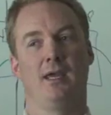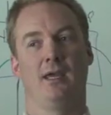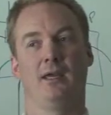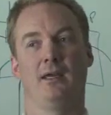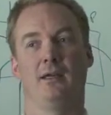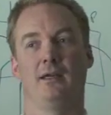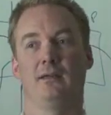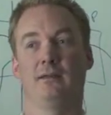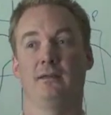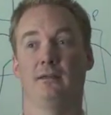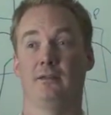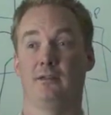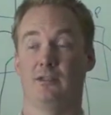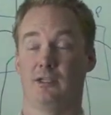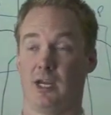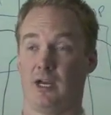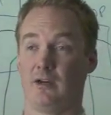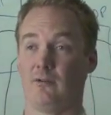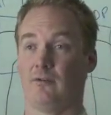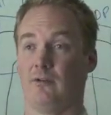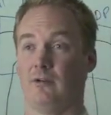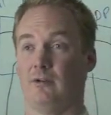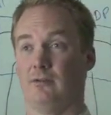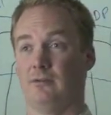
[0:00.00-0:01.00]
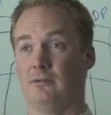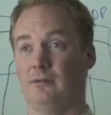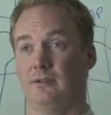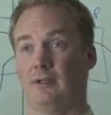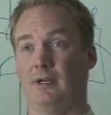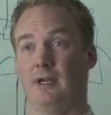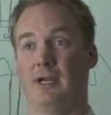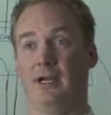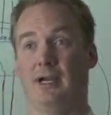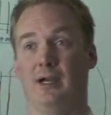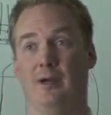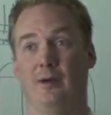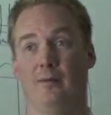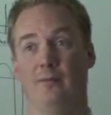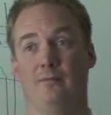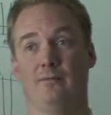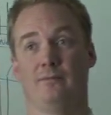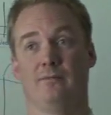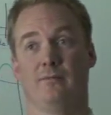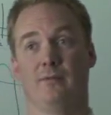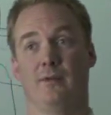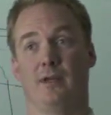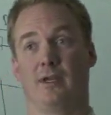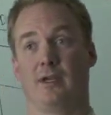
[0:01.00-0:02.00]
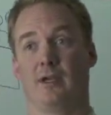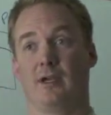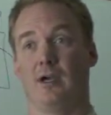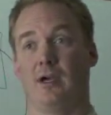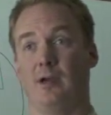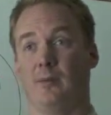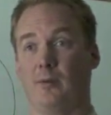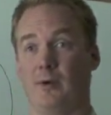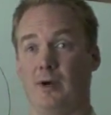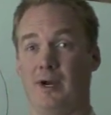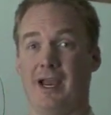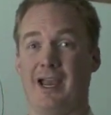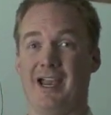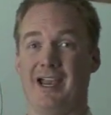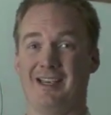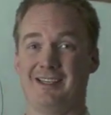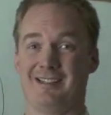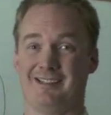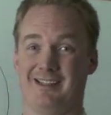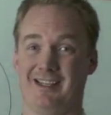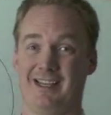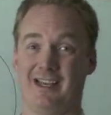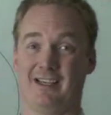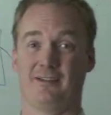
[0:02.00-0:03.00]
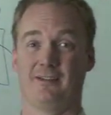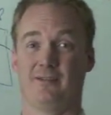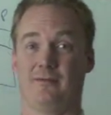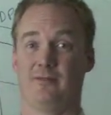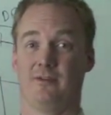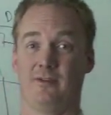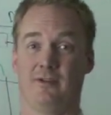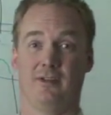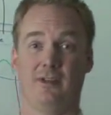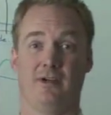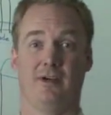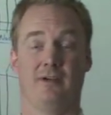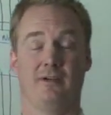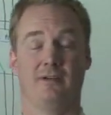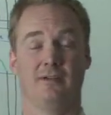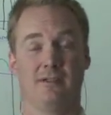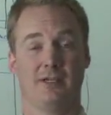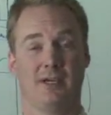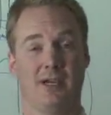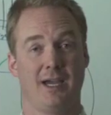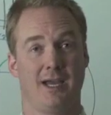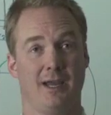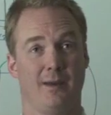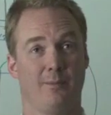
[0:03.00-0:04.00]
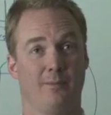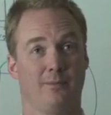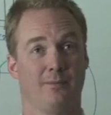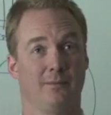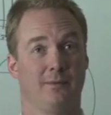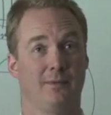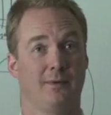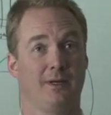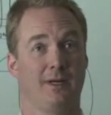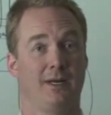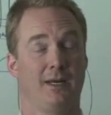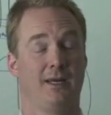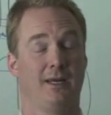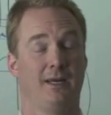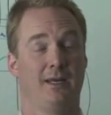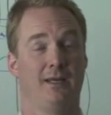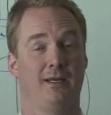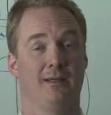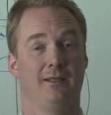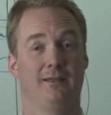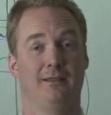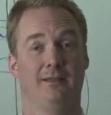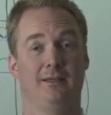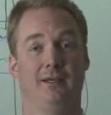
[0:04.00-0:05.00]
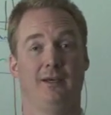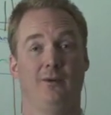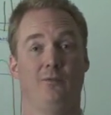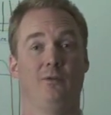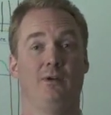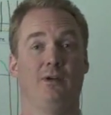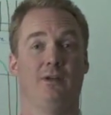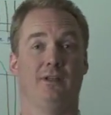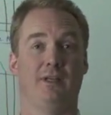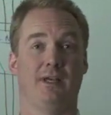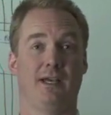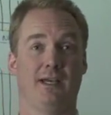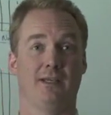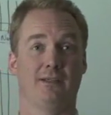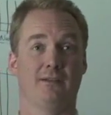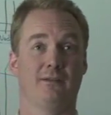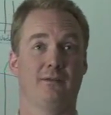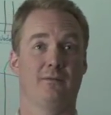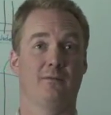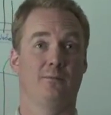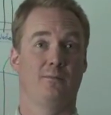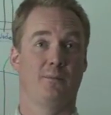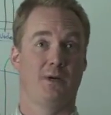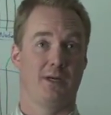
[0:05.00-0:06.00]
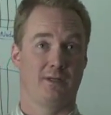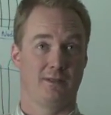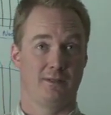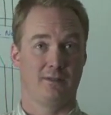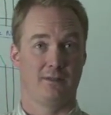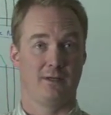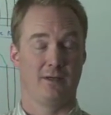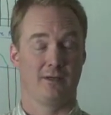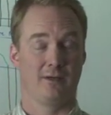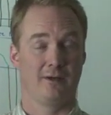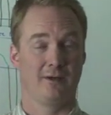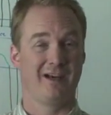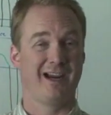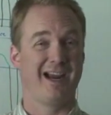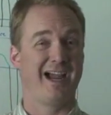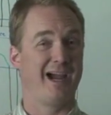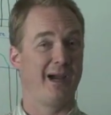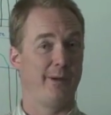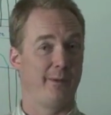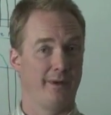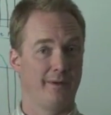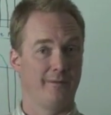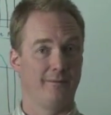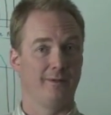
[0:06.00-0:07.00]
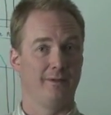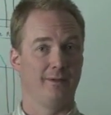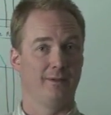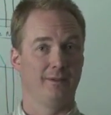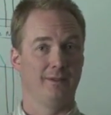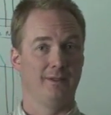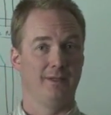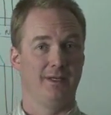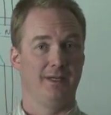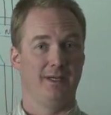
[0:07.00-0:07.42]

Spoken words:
In general, the copper has lasted for a long time, and it will last much longer. However,